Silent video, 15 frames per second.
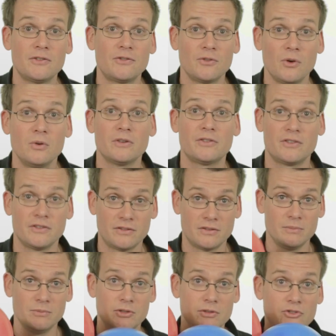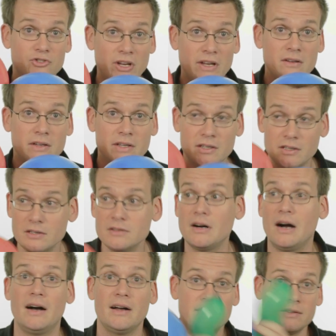in the solar system to gently gently
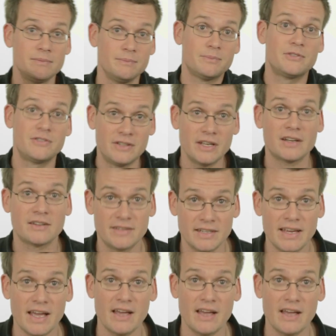collide and stick